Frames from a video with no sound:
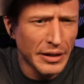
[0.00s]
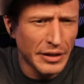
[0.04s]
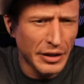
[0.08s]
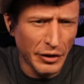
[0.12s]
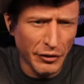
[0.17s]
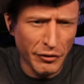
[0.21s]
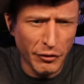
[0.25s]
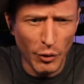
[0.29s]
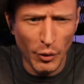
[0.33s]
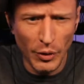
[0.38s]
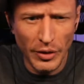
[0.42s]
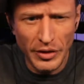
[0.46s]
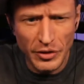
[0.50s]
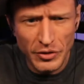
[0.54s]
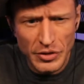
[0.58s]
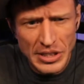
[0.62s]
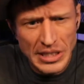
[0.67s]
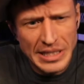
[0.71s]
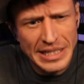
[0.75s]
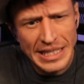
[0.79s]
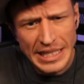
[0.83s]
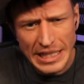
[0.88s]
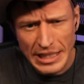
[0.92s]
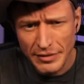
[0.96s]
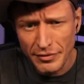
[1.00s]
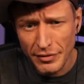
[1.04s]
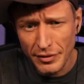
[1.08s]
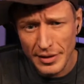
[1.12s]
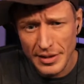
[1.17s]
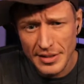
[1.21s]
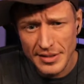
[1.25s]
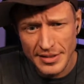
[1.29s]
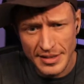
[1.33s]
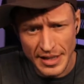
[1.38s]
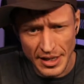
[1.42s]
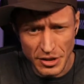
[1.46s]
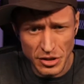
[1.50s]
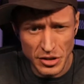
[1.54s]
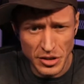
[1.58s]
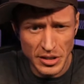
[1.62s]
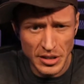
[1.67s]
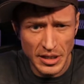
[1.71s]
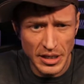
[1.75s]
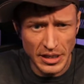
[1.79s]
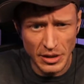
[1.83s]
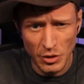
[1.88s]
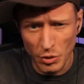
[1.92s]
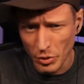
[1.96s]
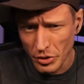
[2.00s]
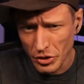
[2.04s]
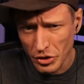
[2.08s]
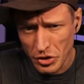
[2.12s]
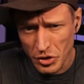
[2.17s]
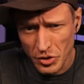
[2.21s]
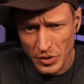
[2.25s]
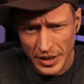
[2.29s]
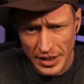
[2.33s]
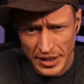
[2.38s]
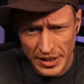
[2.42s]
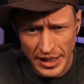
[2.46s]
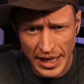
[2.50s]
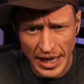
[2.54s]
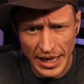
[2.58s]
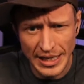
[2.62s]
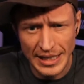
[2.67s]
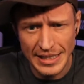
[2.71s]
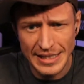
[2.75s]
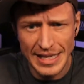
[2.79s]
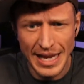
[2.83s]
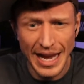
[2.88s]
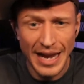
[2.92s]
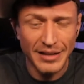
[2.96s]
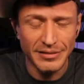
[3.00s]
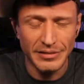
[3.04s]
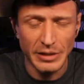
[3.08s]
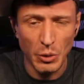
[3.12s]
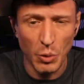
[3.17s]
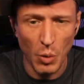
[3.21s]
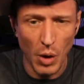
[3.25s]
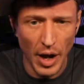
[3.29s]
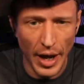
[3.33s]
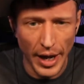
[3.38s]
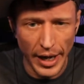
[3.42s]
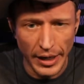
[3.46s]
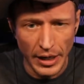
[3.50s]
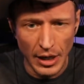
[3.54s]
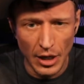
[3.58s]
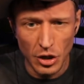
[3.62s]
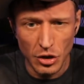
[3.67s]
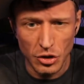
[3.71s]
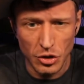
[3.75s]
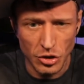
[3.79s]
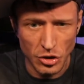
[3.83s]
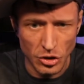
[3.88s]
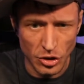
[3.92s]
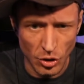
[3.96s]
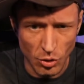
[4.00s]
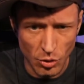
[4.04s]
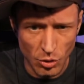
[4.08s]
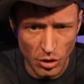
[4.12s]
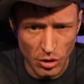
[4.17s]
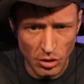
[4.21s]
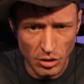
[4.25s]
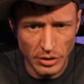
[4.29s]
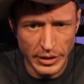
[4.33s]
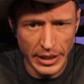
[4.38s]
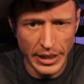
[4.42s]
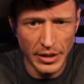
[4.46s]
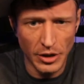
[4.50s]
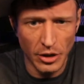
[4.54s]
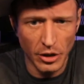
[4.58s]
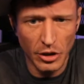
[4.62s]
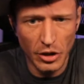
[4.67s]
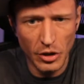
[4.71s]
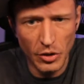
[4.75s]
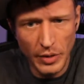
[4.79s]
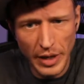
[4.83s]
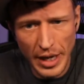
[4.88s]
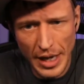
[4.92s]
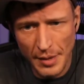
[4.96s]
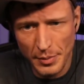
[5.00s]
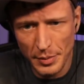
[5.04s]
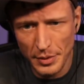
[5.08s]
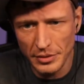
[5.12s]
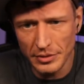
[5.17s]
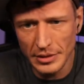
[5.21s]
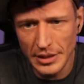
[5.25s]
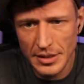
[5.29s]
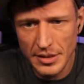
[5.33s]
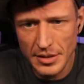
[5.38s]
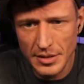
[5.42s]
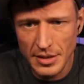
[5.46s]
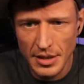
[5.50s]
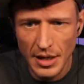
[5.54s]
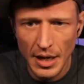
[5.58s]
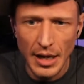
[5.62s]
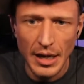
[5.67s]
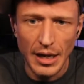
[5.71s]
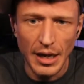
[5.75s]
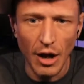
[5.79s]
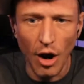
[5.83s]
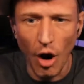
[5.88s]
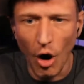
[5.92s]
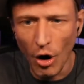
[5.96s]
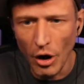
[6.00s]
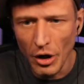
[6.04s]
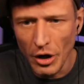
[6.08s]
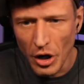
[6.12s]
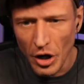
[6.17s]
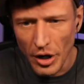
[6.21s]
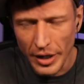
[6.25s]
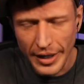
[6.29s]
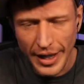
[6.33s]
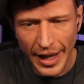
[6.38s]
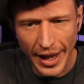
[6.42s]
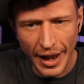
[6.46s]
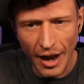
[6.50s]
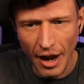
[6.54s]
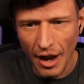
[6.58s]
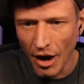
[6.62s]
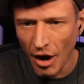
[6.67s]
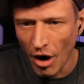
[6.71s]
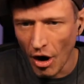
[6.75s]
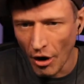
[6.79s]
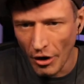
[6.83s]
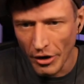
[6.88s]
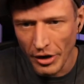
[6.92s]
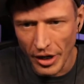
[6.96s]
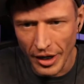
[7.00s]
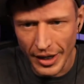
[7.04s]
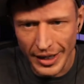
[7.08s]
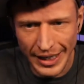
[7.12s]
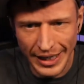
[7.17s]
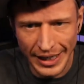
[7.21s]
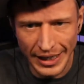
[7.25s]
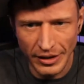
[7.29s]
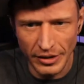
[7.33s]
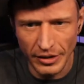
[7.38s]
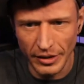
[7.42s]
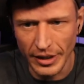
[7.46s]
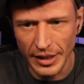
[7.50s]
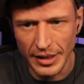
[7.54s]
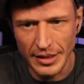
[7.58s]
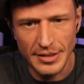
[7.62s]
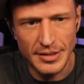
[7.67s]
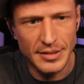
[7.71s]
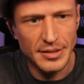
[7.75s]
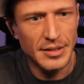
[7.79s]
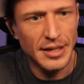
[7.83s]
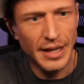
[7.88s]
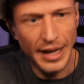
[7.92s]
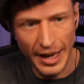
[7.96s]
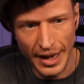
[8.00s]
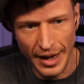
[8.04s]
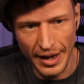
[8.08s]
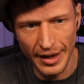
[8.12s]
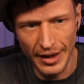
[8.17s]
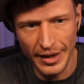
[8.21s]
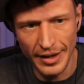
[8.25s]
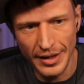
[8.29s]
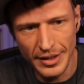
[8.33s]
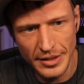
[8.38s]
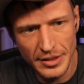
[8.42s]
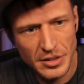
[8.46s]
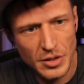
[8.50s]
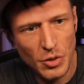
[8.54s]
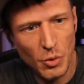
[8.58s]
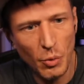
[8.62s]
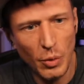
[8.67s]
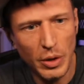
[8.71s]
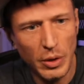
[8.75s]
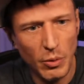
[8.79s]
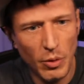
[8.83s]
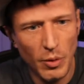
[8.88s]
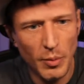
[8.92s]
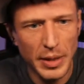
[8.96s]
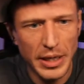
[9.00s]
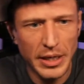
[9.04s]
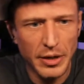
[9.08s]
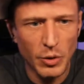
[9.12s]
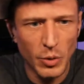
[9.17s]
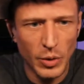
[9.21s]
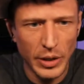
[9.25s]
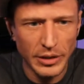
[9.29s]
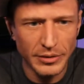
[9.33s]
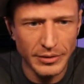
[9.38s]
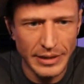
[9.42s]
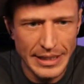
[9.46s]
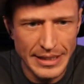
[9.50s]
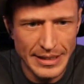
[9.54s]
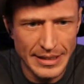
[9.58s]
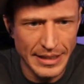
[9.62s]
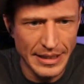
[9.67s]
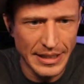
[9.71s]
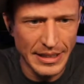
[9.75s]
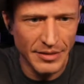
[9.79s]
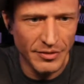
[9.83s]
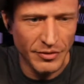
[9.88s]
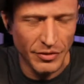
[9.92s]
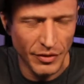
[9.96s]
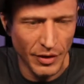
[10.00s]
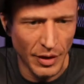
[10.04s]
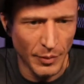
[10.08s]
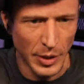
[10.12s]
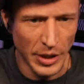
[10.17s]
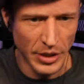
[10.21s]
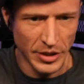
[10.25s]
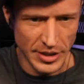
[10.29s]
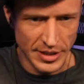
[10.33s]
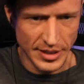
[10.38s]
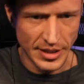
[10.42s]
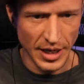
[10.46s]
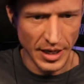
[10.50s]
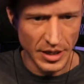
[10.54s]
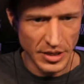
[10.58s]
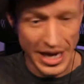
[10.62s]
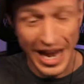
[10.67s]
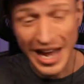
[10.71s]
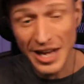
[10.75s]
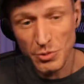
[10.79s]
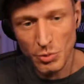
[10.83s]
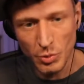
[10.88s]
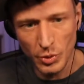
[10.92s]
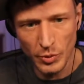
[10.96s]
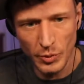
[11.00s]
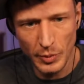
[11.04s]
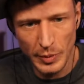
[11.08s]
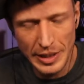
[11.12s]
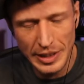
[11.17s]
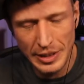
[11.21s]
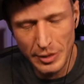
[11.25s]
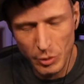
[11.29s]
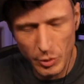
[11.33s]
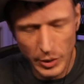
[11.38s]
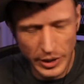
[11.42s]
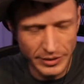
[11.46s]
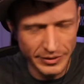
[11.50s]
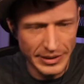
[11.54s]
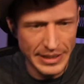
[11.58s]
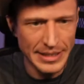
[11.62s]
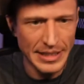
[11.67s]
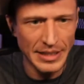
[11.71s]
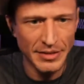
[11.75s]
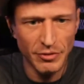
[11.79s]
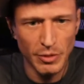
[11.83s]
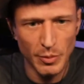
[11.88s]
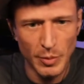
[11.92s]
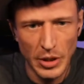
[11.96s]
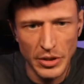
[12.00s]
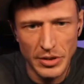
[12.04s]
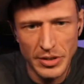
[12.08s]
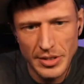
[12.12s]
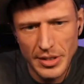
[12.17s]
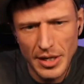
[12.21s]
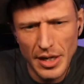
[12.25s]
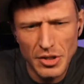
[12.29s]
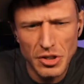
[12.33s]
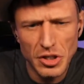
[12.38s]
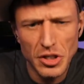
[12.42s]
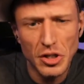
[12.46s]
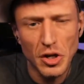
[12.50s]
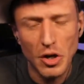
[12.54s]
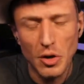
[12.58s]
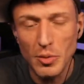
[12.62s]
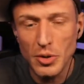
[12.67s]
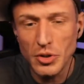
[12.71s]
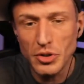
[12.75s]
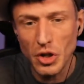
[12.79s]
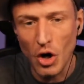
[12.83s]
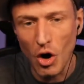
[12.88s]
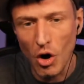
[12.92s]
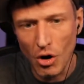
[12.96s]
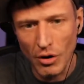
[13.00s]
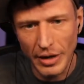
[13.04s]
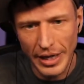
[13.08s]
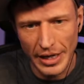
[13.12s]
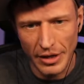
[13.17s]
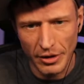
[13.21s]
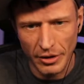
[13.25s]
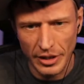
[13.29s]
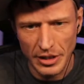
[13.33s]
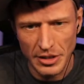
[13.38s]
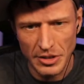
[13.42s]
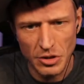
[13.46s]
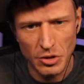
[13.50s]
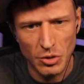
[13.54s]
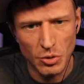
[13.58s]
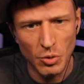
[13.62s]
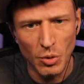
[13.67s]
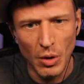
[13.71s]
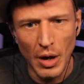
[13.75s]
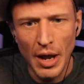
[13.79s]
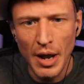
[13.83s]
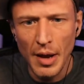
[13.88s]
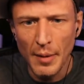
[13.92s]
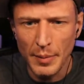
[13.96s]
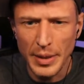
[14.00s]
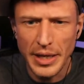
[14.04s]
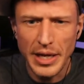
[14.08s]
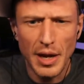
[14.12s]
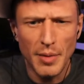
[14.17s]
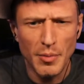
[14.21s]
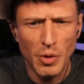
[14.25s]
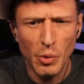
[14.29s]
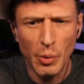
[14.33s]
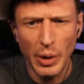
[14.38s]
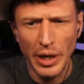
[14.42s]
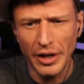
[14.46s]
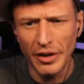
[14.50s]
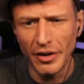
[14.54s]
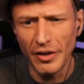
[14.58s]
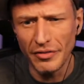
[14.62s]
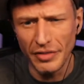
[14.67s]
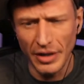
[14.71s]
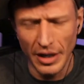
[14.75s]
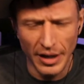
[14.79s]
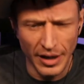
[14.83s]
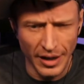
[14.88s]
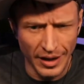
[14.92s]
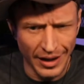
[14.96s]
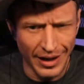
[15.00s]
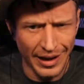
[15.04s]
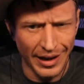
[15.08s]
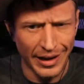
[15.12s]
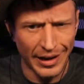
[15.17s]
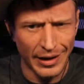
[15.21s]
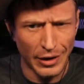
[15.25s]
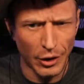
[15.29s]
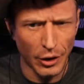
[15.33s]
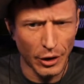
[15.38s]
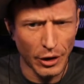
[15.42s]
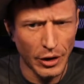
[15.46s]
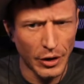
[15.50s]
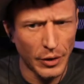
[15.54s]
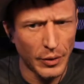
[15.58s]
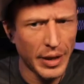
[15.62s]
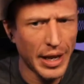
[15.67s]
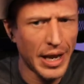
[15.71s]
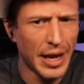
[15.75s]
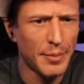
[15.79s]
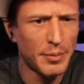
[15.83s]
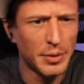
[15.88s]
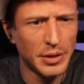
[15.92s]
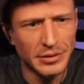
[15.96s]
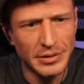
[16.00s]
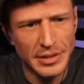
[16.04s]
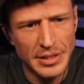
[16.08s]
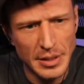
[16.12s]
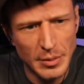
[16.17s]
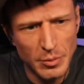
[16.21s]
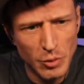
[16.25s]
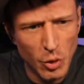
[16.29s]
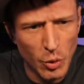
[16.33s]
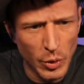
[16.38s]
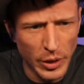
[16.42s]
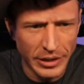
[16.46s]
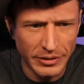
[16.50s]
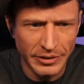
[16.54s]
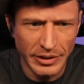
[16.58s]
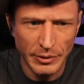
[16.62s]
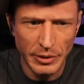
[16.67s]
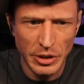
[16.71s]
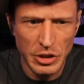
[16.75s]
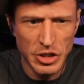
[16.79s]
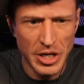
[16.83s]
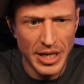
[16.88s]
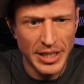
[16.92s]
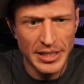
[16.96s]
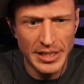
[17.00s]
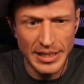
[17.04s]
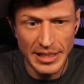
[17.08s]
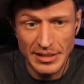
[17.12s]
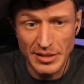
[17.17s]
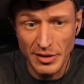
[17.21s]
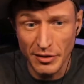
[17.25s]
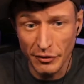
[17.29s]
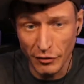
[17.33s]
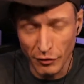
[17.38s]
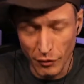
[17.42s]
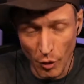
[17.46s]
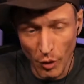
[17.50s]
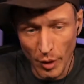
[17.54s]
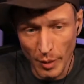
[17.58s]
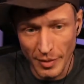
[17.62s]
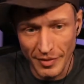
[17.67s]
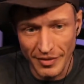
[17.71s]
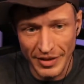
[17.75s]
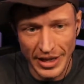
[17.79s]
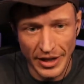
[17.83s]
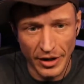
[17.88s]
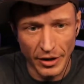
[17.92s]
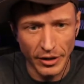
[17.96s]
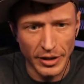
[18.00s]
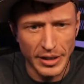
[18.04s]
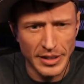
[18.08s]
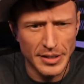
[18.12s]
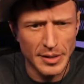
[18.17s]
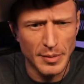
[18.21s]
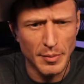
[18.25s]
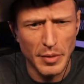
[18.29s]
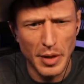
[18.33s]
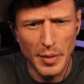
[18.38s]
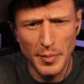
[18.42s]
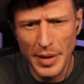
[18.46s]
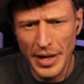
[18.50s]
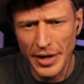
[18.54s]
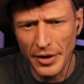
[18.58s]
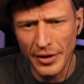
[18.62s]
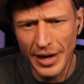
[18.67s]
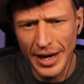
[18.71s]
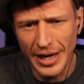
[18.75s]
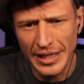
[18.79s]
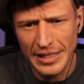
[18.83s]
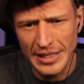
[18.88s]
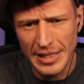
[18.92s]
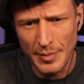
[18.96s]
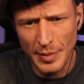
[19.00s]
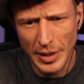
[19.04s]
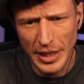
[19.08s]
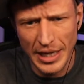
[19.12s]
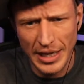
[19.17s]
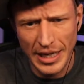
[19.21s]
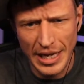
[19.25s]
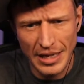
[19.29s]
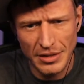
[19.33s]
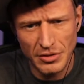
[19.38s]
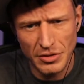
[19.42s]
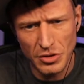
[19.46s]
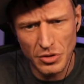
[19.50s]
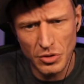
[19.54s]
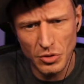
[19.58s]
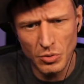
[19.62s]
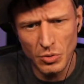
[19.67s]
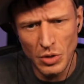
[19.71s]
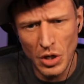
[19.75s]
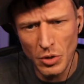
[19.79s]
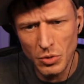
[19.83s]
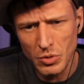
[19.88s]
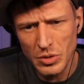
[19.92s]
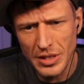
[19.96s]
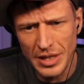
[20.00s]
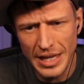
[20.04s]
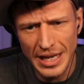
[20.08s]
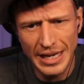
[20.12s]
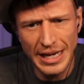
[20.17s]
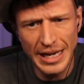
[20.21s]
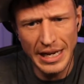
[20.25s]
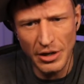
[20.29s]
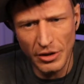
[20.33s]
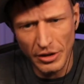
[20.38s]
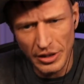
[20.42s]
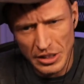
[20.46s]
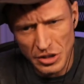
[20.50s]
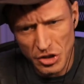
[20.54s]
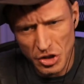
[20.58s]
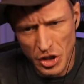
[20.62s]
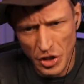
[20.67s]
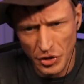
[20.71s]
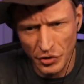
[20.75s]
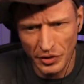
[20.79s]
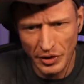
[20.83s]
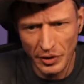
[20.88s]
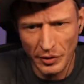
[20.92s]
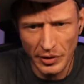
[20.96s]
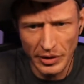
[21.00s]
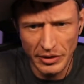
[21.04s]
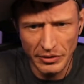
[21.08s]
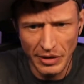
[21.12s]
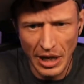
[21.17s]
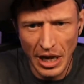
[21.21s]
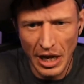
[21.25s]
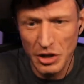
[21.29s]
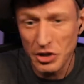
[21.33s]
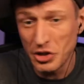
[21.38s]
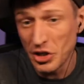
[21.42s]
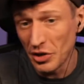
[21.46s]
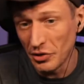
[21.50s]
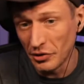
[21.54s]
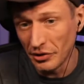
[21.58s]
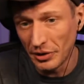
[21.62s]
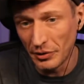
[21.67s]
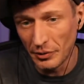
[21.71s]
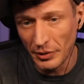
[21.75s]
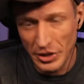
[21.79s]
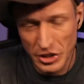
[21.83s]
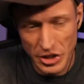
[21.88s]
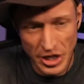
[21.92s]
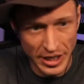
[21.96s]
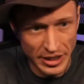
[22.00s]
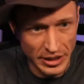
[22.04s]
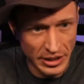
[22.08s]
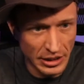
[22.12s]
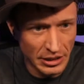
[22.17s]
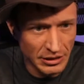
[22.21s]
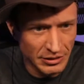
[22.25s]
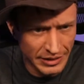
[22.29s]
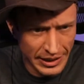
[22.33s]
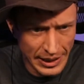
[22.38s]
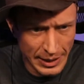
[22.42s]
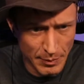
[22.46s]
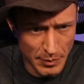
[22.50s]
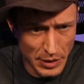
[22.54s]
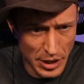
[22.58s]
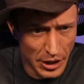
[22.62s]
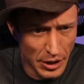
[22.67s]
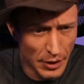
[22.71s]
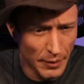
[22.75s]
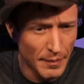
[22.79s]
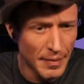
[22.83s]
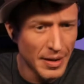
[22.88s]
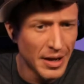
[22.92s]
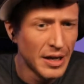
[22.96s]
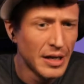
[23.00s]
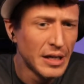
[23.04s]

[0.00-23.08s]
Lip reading: Therefore, there is a need for this section in order to indicate exactly why so-called anarcho-capitalists are not anarchists. As we'll be quickly seen from our discussion, almost all anarchists who become aware of Anarcho-capitalism, quickly rejected as a form of anarchism. The better academic accounts do note that anarchists generally reject the claim, though.